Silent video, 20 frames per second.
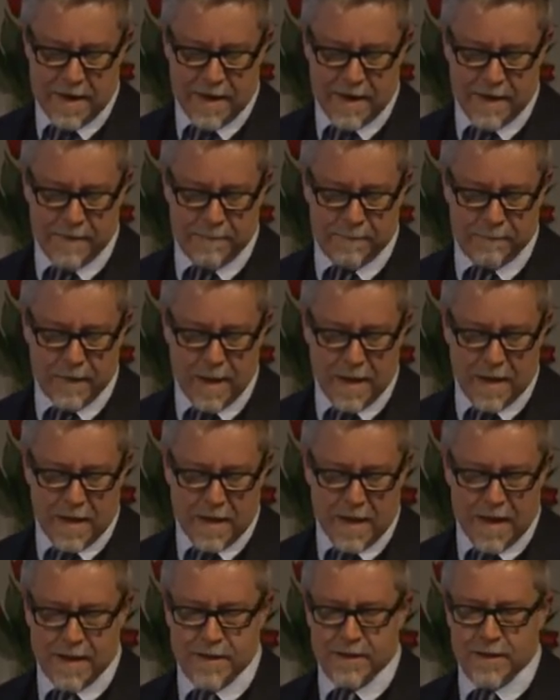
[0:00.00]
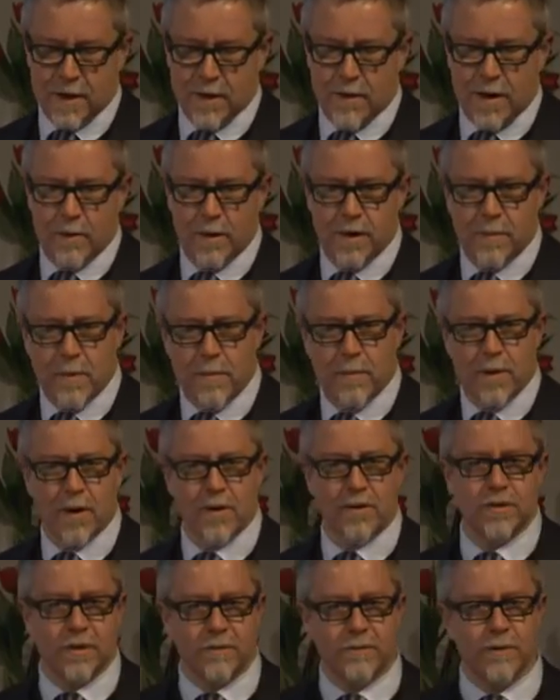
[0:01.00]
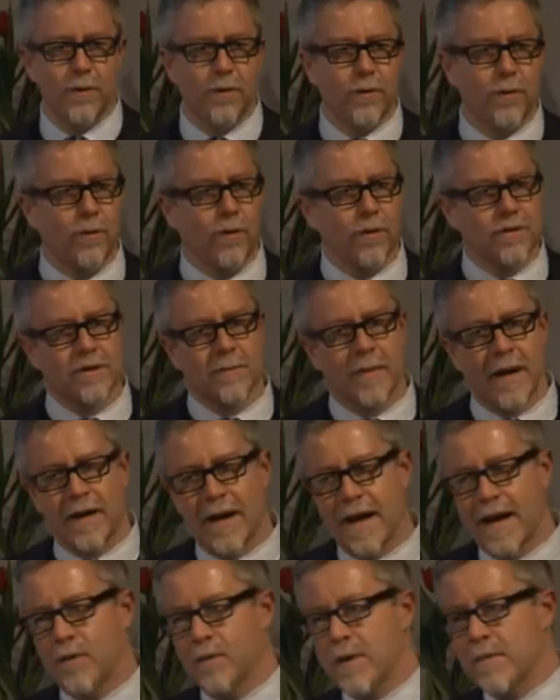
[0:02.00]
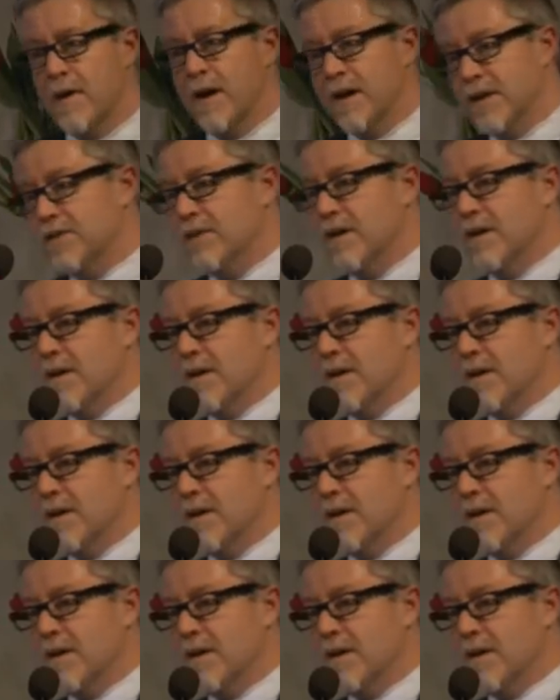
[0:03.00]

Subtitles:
And so I want to propose a few thoughts about how we might